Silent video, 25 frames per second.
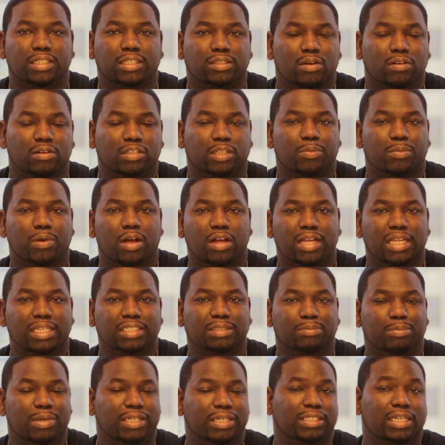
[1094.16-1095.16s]
I talked about,
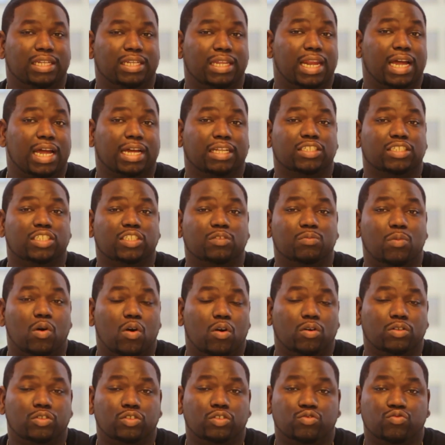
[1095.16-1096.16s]
it's basically like a
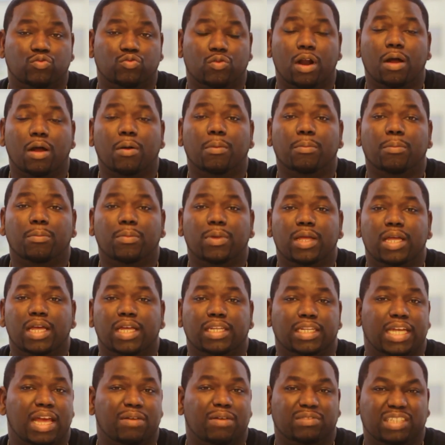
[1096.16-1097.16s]
small drum.
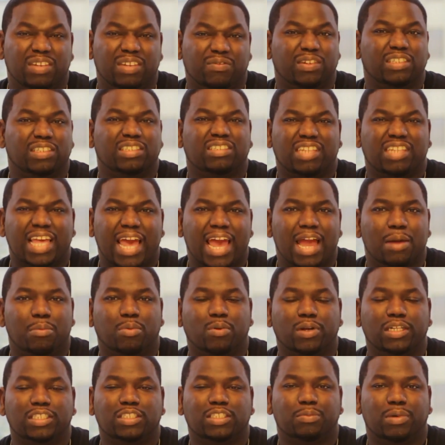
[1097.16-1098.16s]
They have different
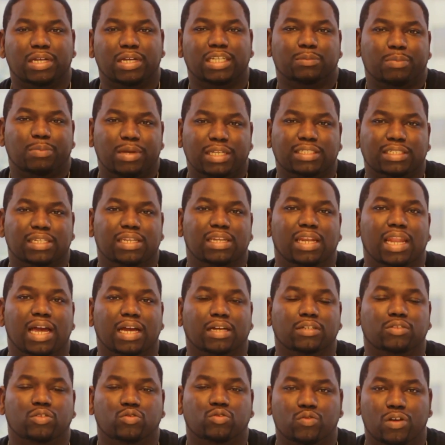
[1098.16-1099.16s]
tabrets, but it's basically
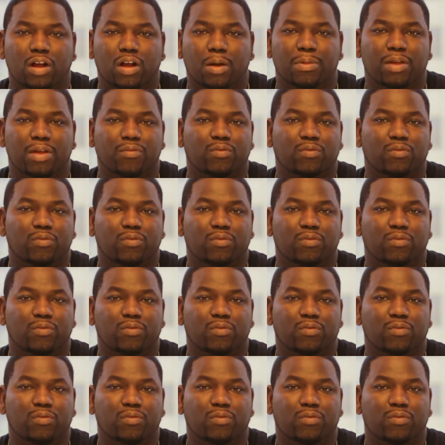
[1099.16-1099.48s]
like a drum.